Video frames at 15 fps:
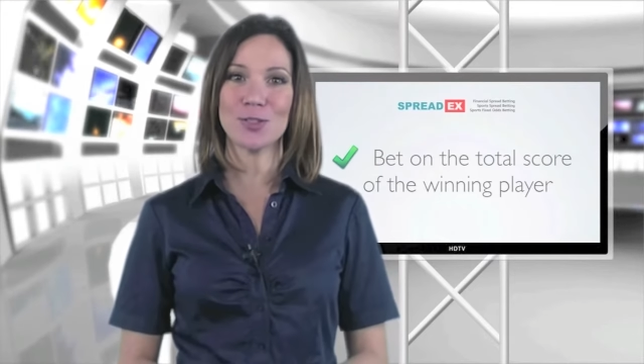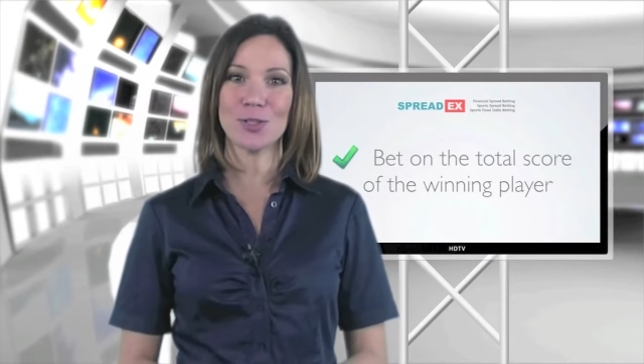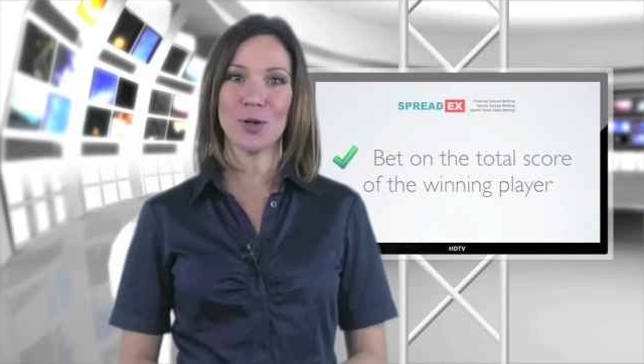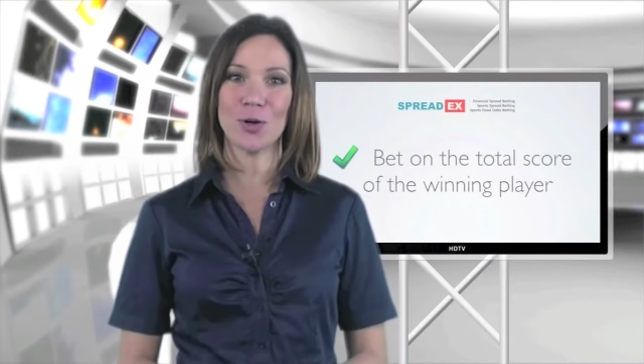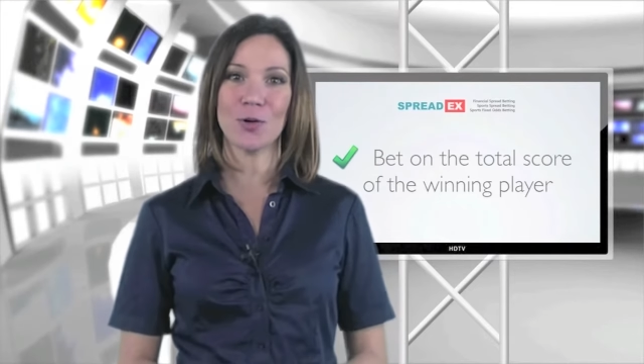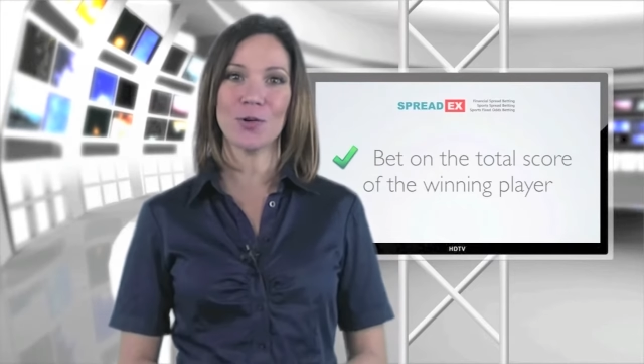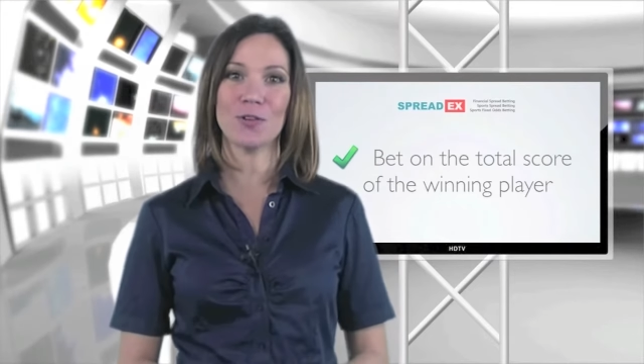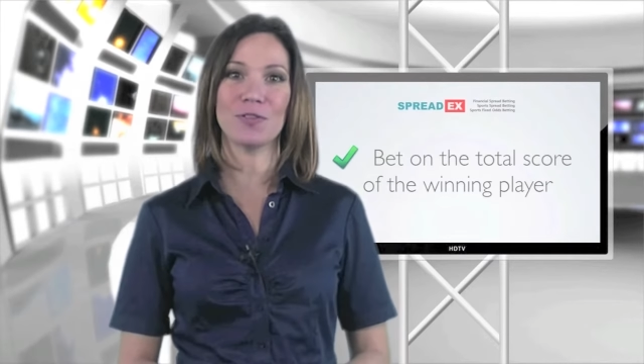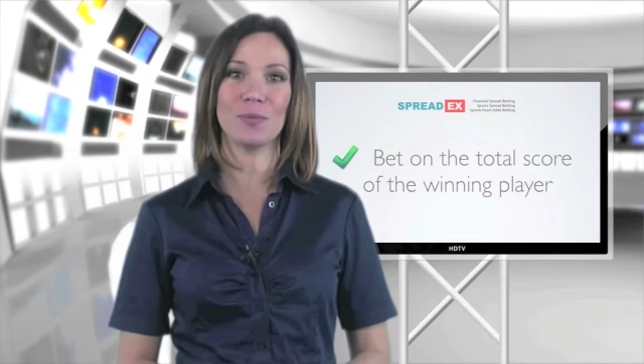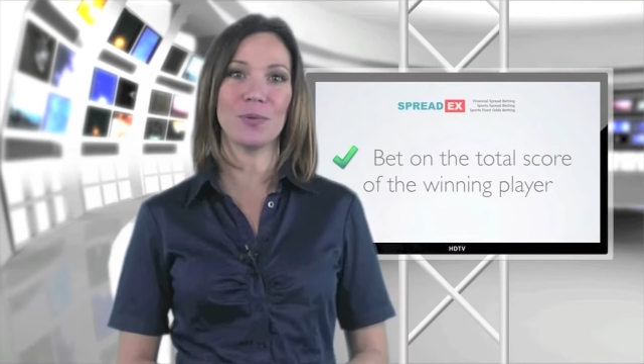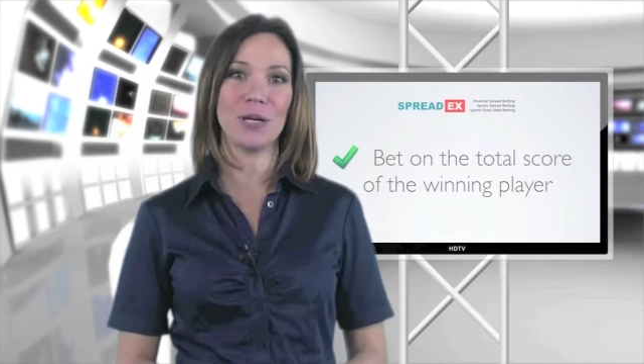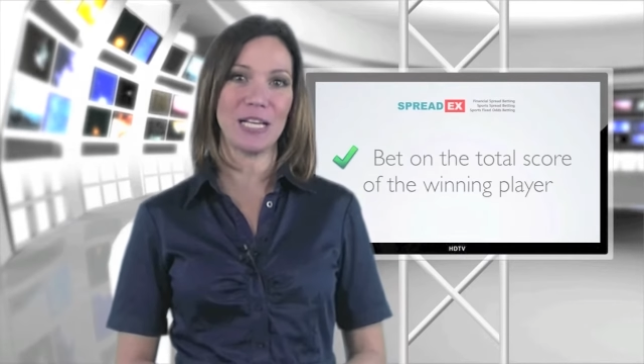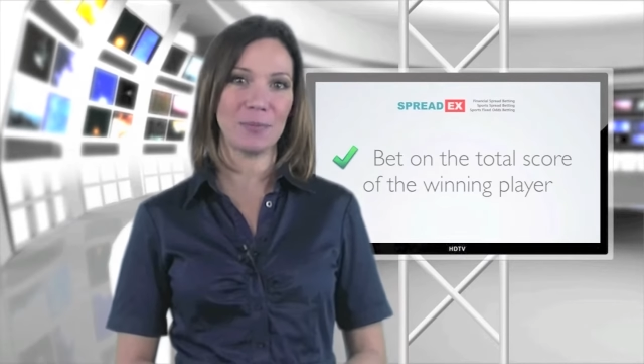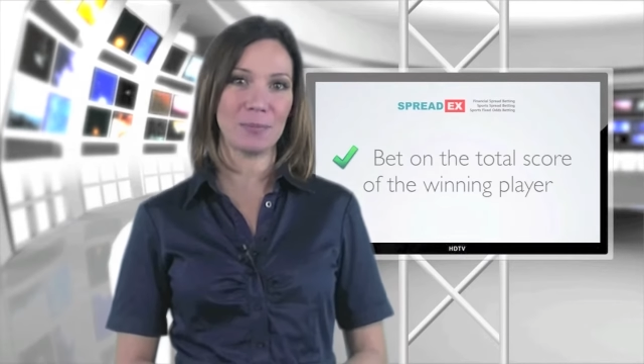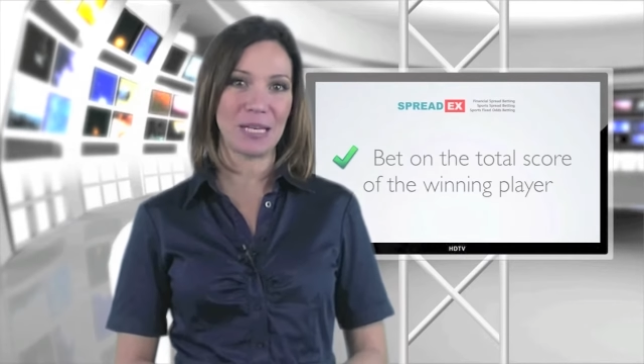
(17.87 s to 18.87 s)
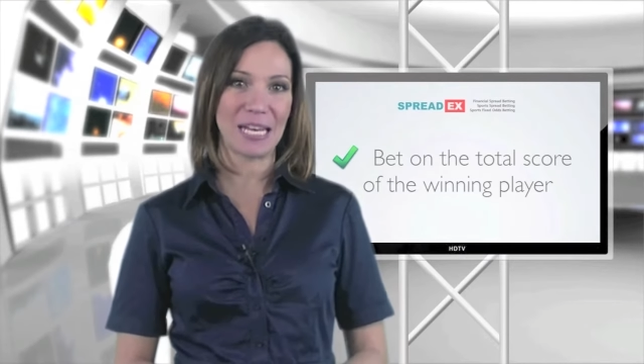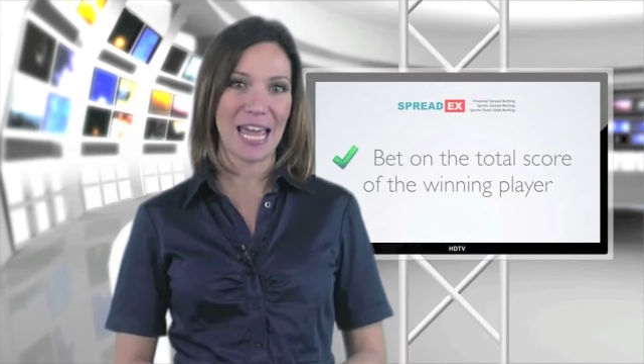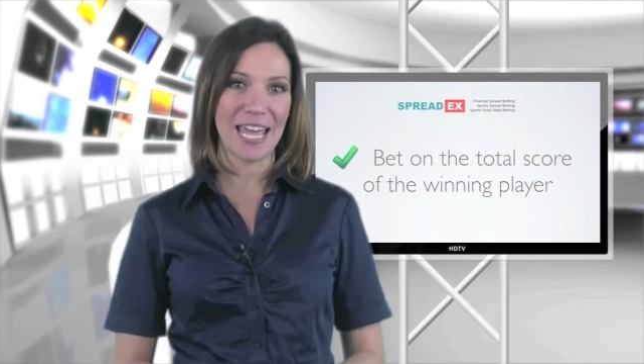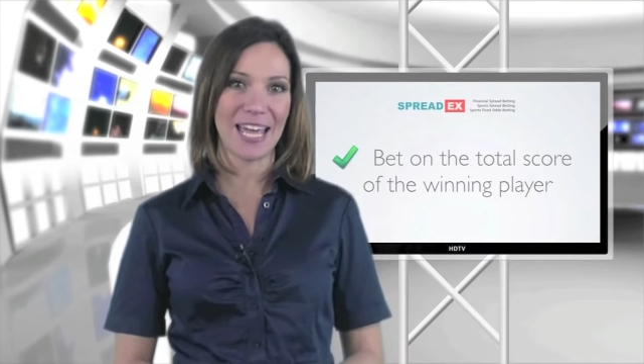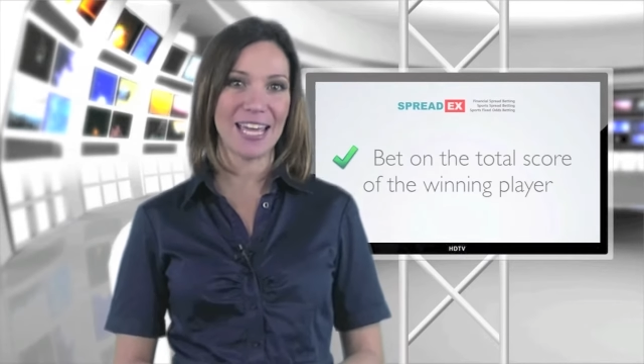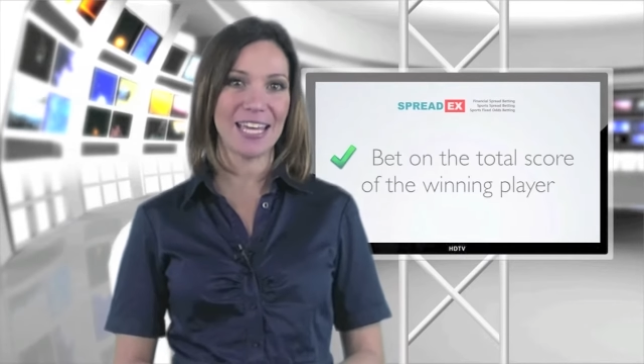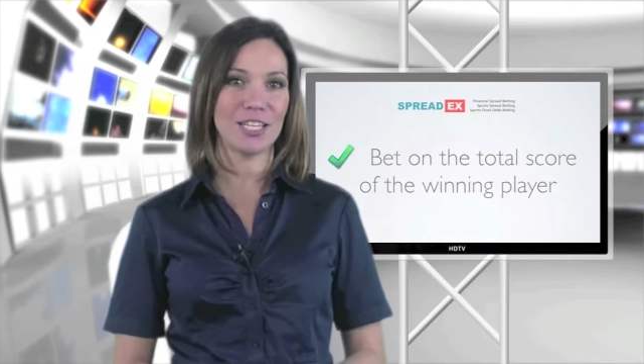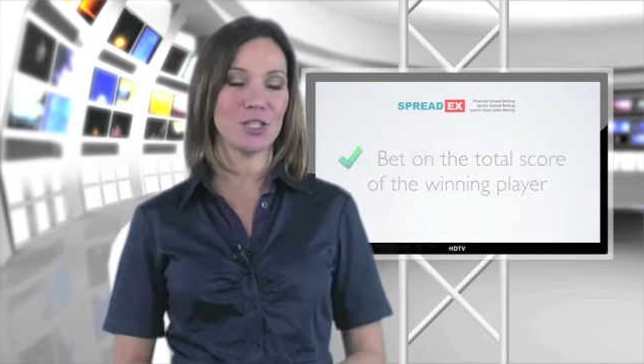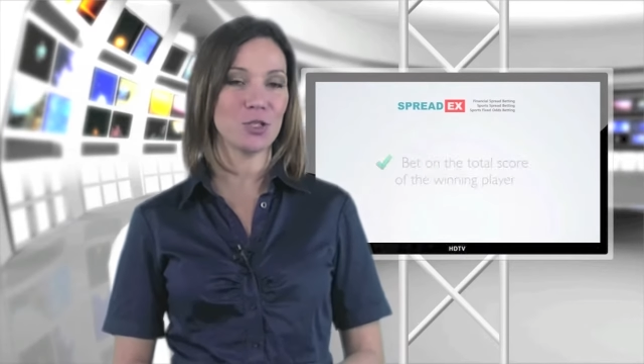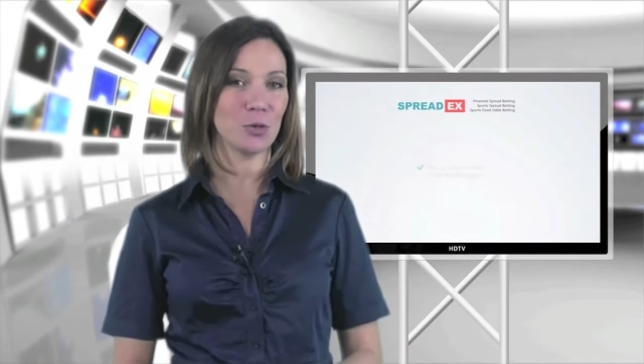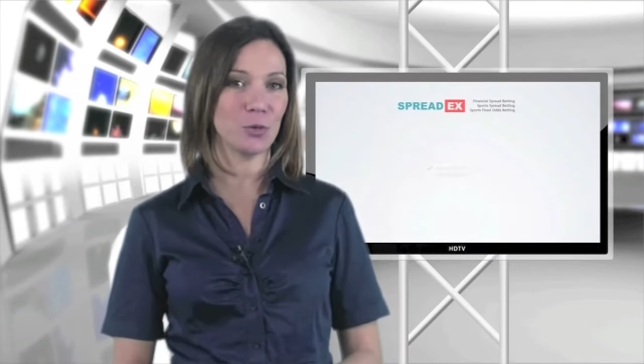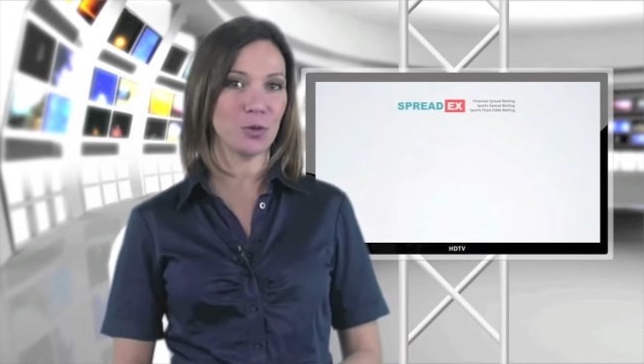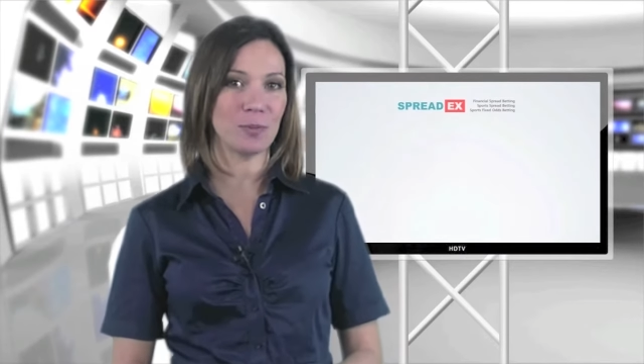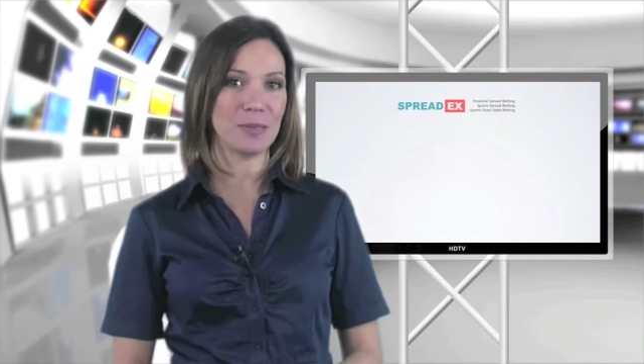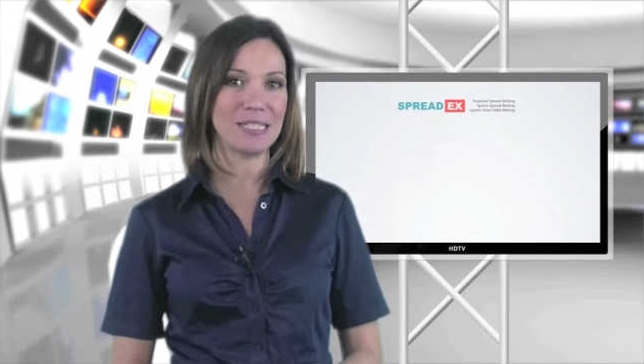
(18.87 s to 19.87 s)
score of the winning player in a
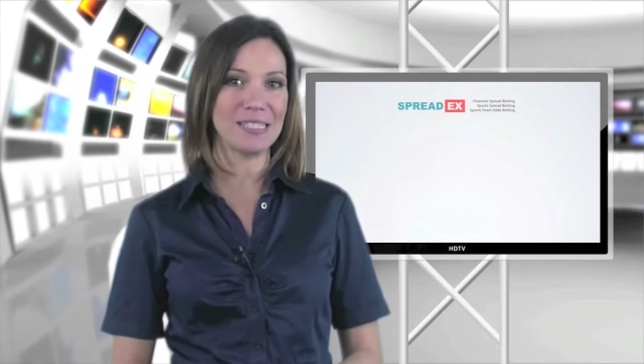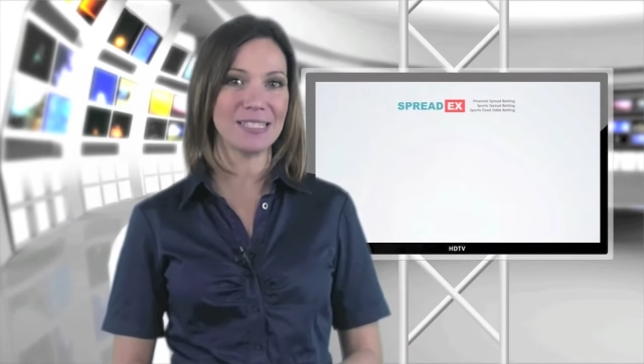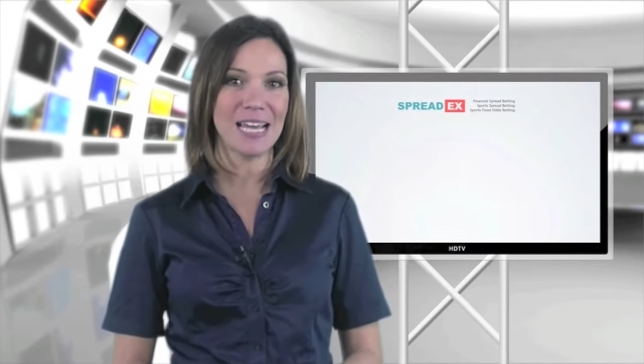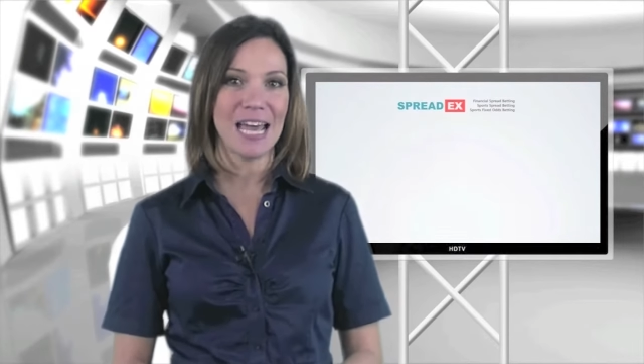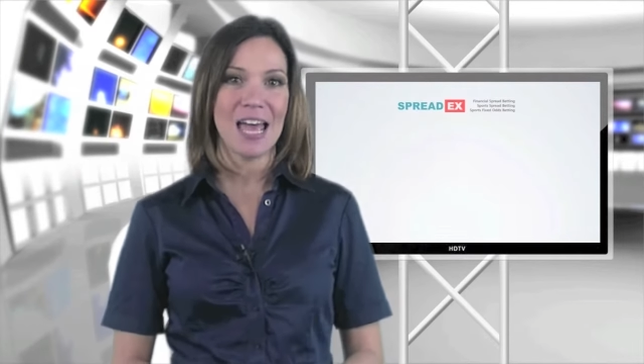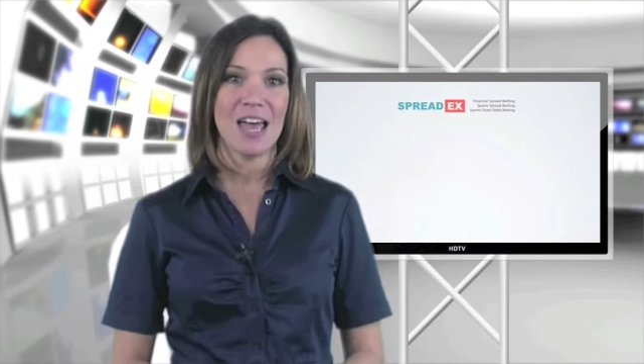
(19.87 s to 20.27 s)
tournament,